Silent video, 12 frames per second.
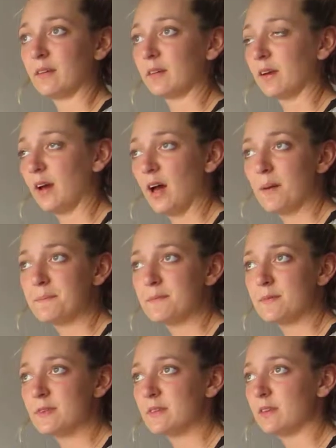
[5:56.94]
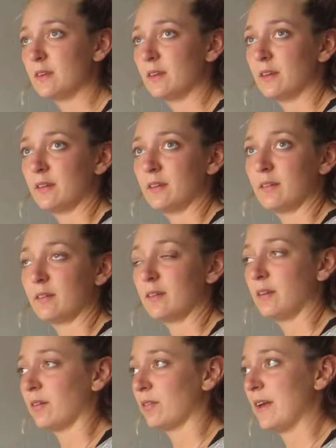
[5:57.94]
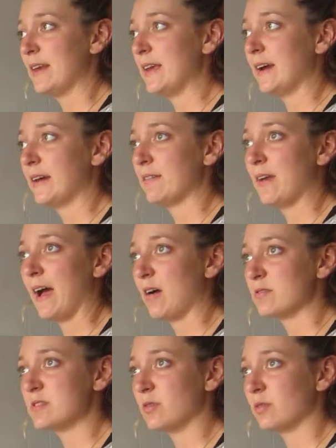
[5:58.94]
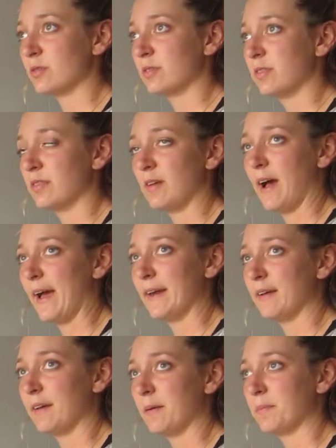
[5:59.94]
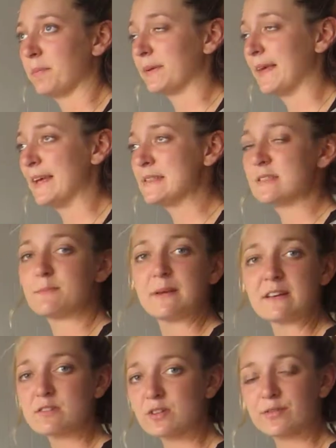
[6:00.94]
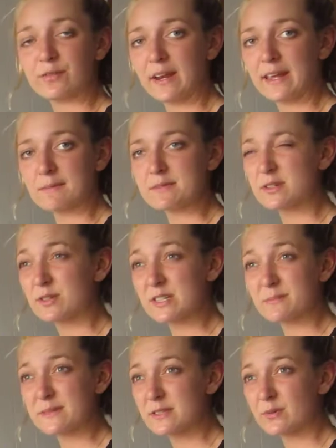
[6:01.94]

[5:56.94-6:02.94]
cups, any kind of household item, plates, picture frames, Christmas